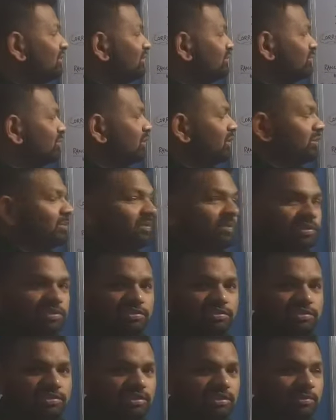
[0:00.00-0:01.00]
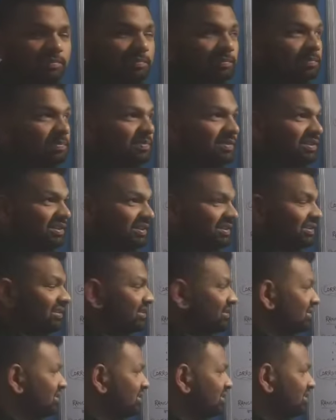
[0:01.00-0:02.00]
Your mom must keep
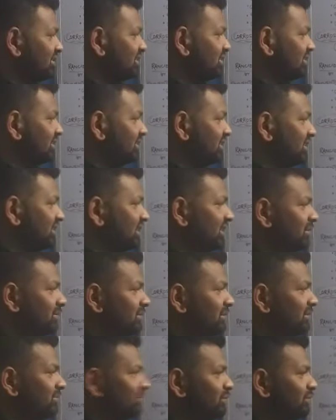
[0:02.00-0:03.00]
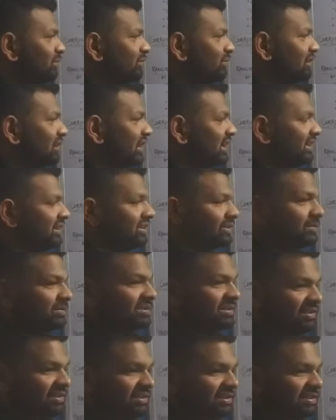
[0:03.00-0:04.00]
the edible food
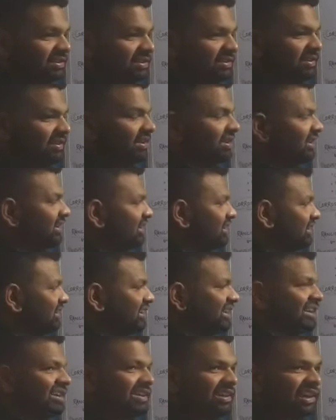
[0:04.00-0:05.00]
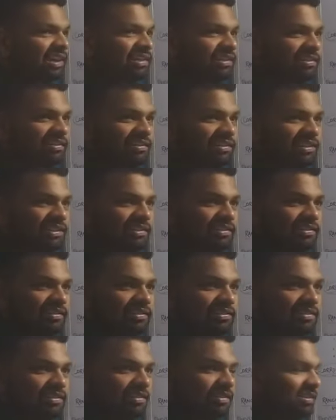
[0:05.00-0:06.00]
items, isn't it, in airtight
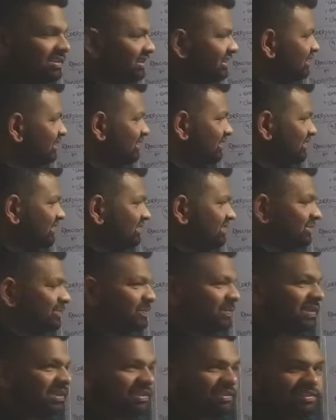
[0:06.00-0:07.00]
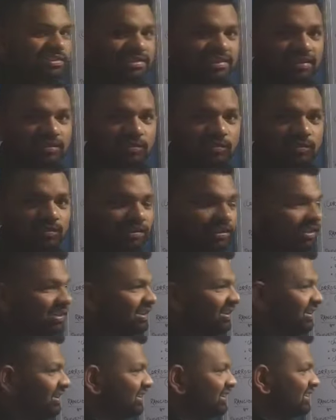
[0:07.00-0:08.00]
containers. The pickles and
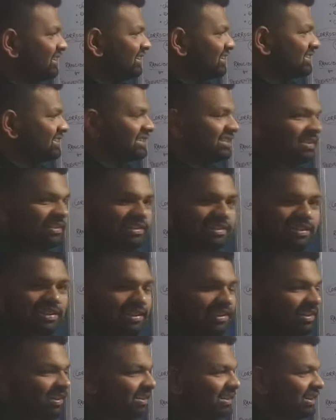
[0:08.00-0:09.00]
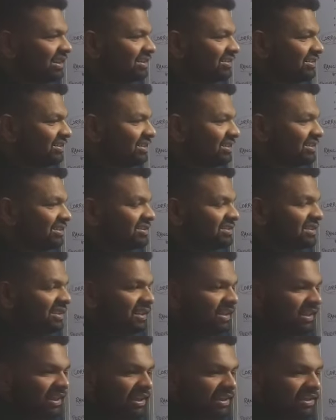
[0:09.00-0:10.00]
all, isn't it? Airtight
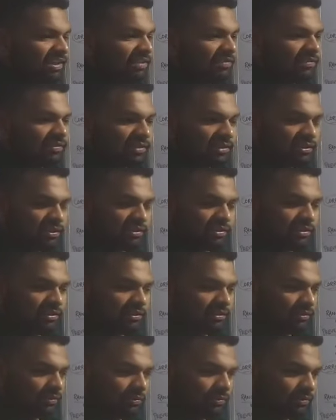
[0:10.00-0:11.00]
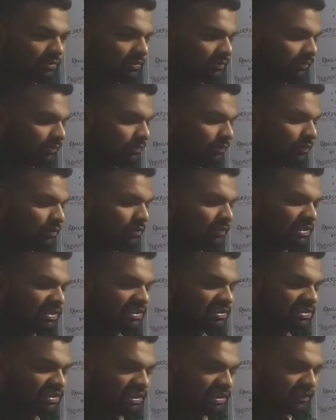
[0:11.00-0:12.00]
containers, and even the
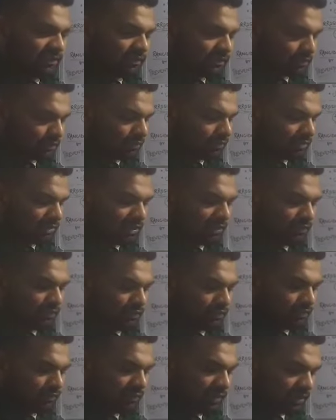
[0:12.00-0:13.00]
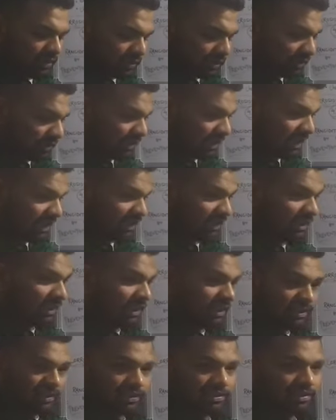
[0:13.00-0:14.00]
food which is left over
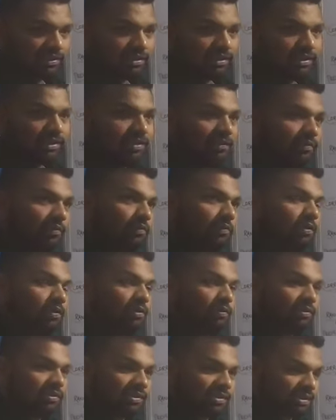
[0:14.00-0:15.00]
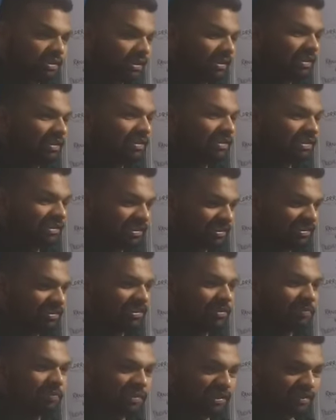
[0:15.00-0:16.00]
at night. If you want to take it
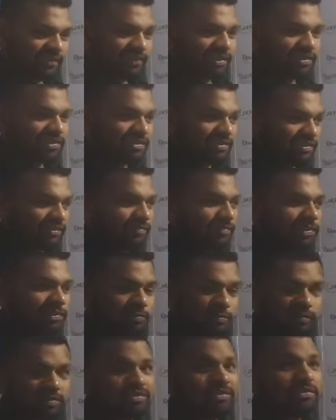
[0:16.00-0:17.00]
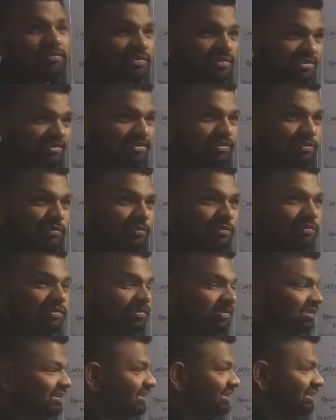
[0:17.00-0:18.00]
in your breakfast, which most of us
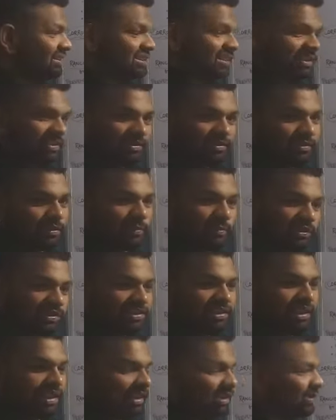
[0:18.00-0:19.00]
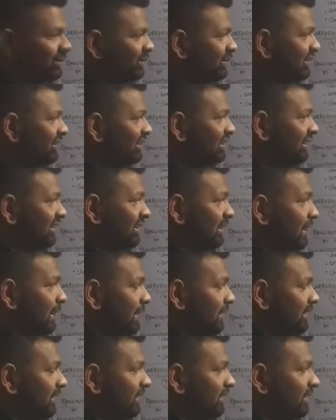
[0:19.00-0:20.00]
do, obviously I do it.
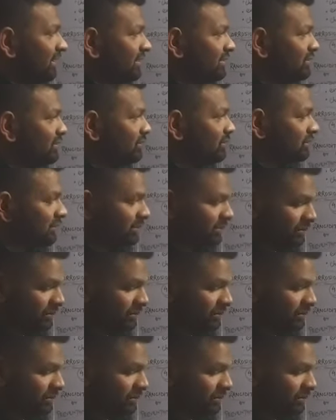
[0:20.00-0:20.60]
How is